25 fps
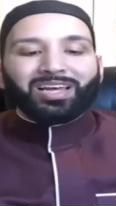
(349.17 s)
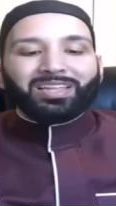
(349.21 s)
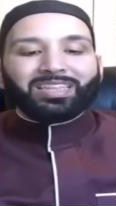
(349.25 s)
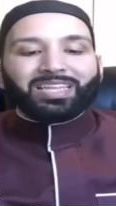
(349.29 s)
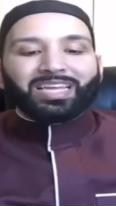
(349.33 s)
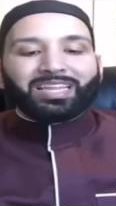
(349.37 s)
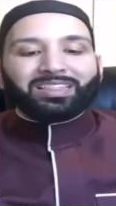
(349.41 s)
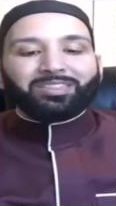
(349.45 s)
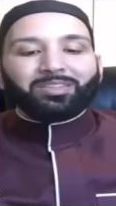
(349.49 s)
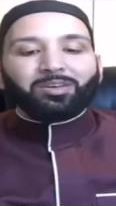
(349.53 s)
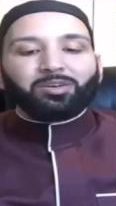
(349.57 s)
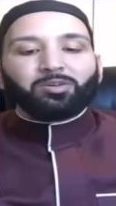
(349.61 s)

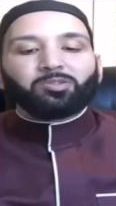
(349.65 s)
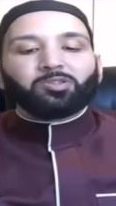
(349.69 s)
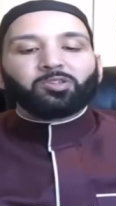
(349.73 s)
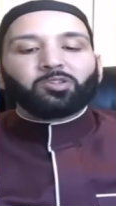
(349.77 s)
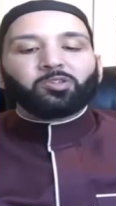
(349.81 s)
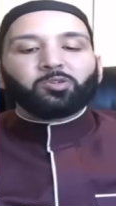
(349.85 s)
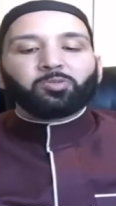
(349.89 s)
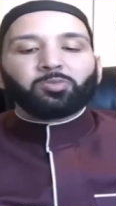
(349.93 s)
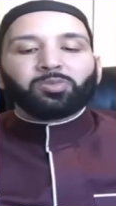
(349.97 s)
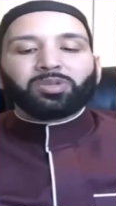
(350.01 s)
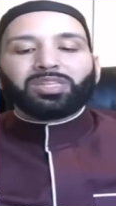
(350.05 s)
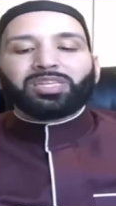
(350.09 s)
that those
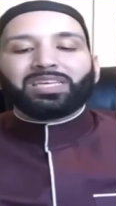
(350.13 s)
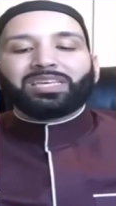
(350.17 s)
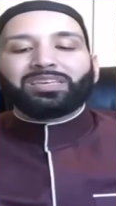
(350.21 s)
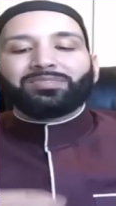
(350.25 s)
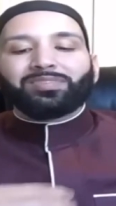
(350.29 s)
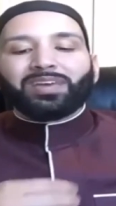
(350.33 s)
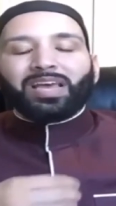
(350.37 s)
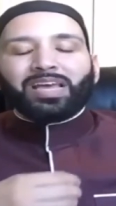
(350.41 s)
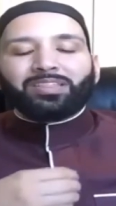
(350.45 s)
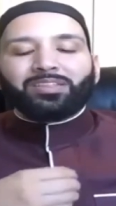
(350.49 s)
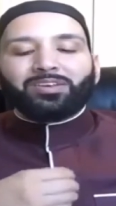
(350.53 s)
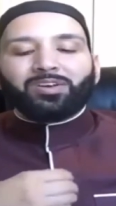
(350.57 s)
who
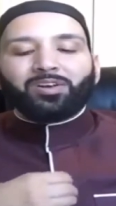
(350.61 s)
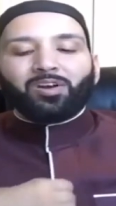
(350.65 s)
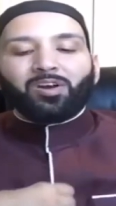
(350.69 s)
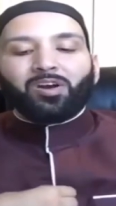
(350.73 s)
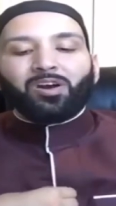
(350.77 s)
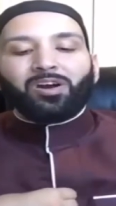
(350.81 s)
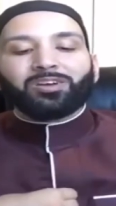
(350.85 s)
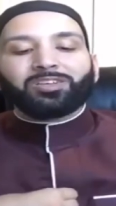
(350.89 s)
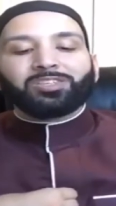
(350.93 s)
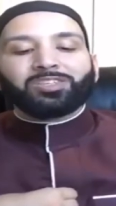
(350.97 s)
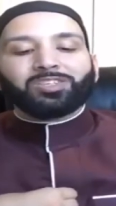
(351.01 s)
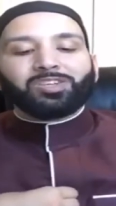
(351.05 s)
believe and their
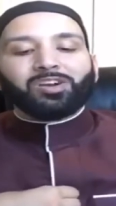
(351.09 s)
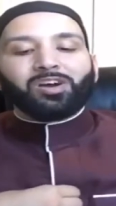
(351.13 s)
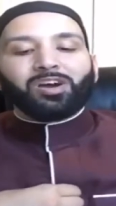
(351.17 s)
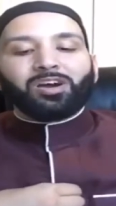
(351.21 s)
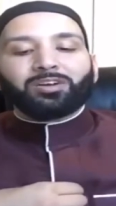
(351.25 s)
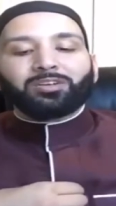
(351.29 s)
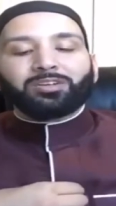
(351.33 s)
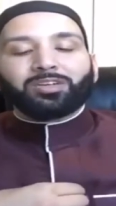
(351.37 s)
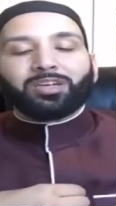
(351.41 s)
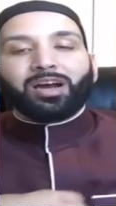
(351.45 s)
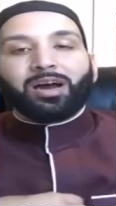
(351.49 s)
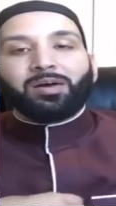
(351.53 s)
hearts
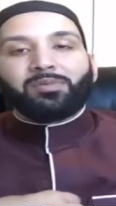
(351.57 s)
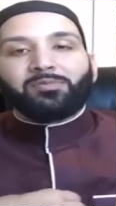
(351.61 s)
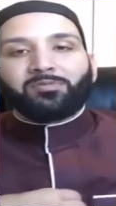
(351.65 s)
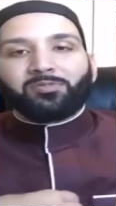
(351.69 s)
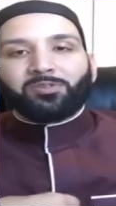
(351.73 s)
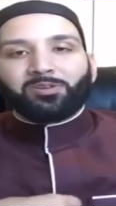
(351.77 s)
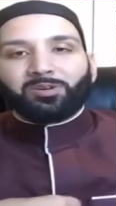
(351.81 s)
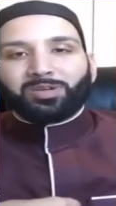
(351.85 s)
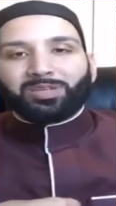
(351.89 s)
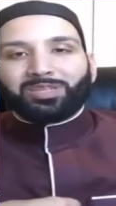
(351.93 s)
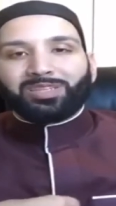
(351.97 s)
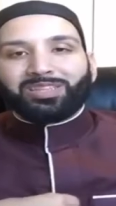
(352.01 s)
are
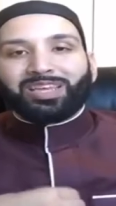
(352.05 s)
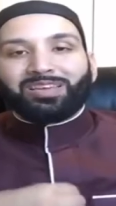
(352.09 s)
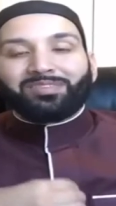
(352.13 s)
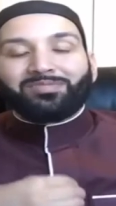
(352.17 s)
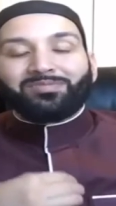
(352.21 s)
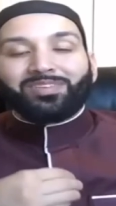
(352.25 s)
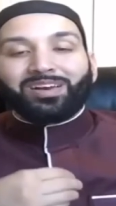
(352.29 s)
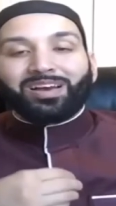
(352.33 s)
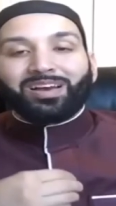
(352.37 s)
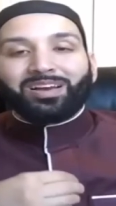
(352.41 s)
comforted they